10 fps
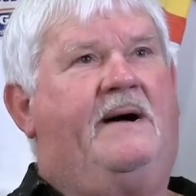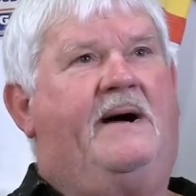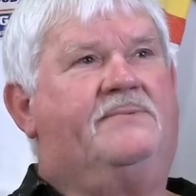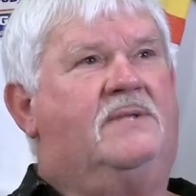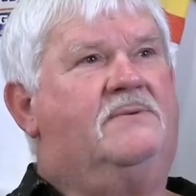
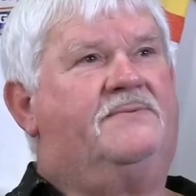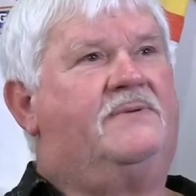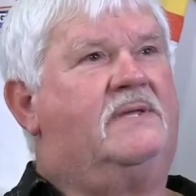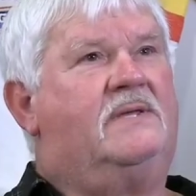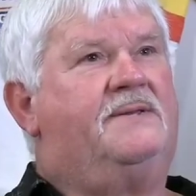I'll never
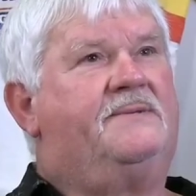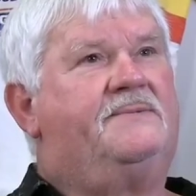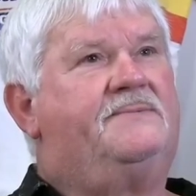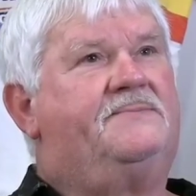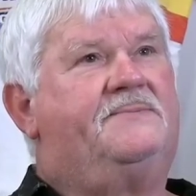forget.
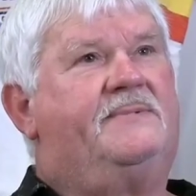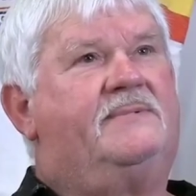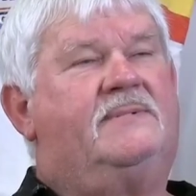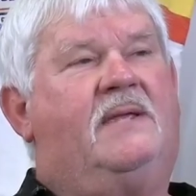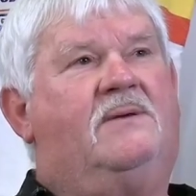
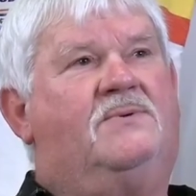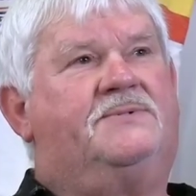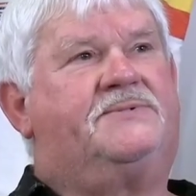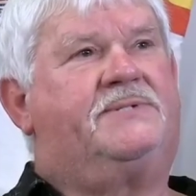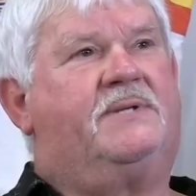It
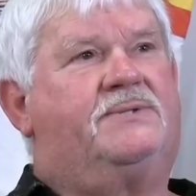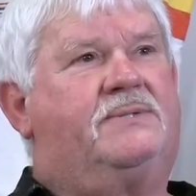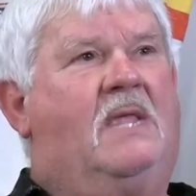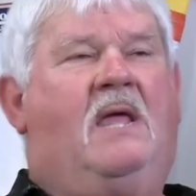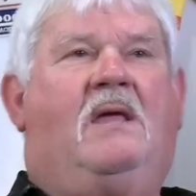was
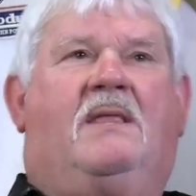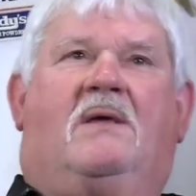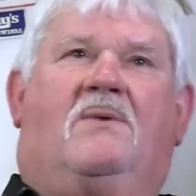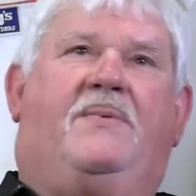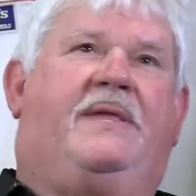just,
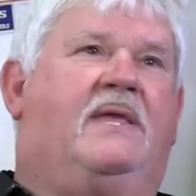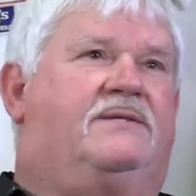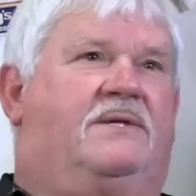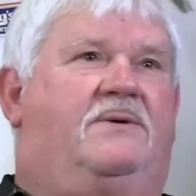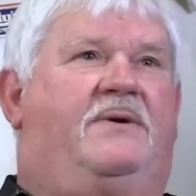we
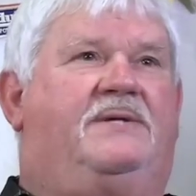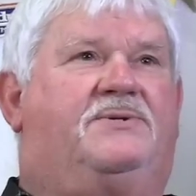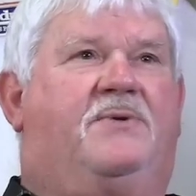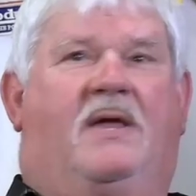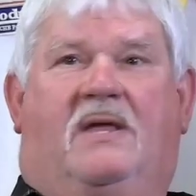get to the
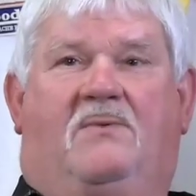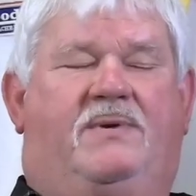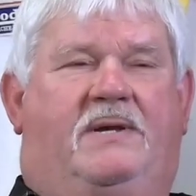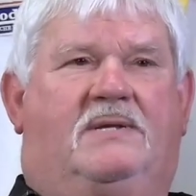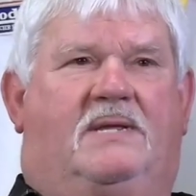racetrack. They
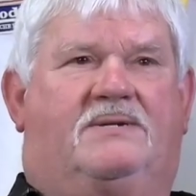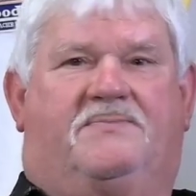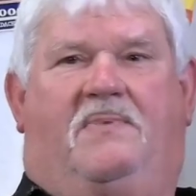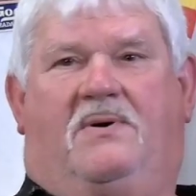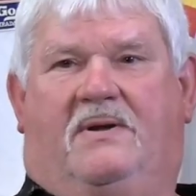wouldn't even let us
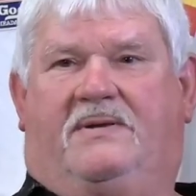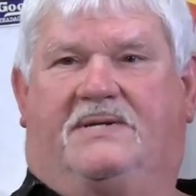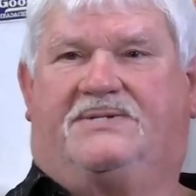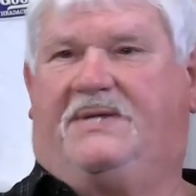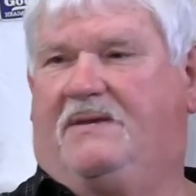park in
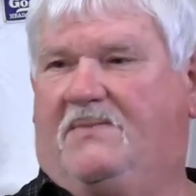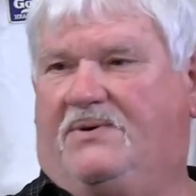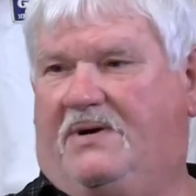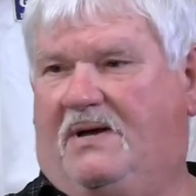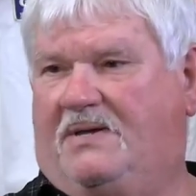the same
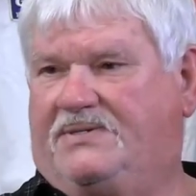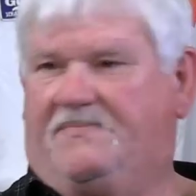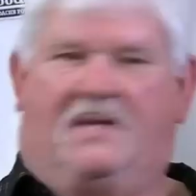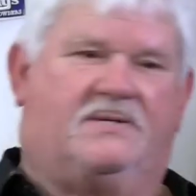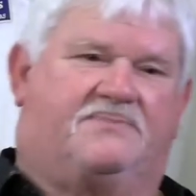garage. They
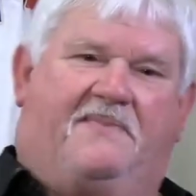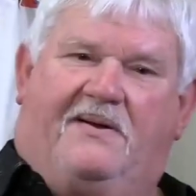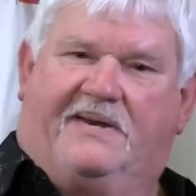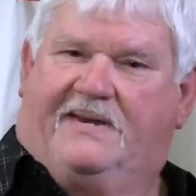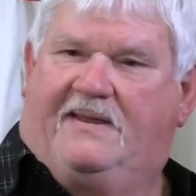made us
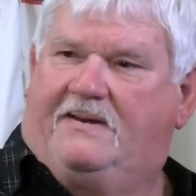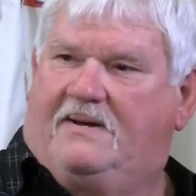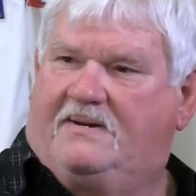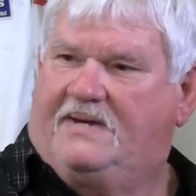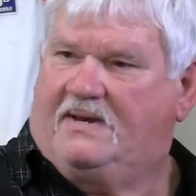park down
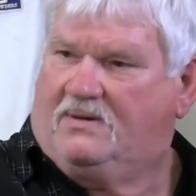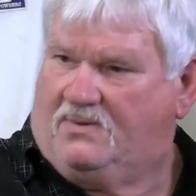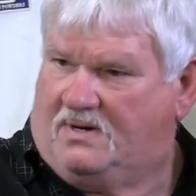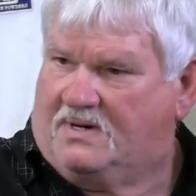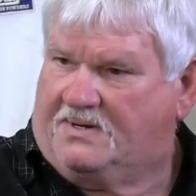there in that
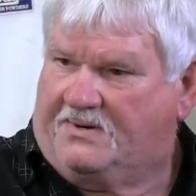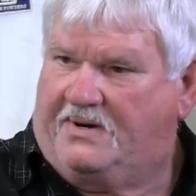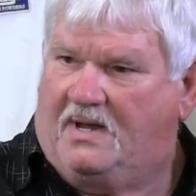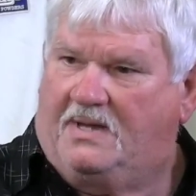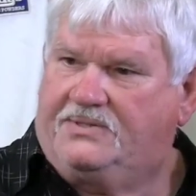old Arca
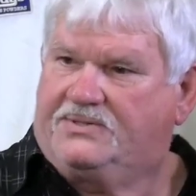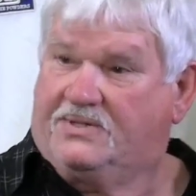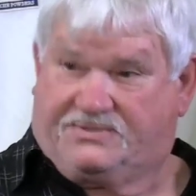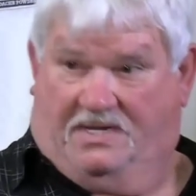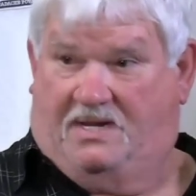garage.
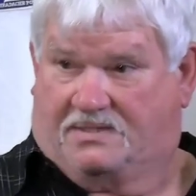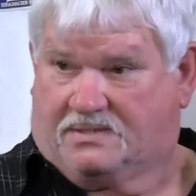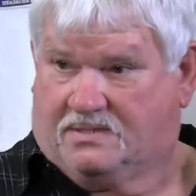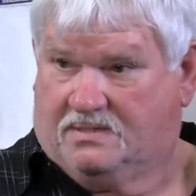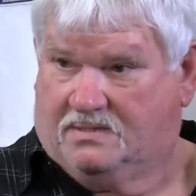Just
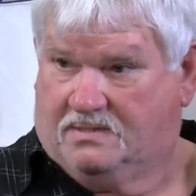us.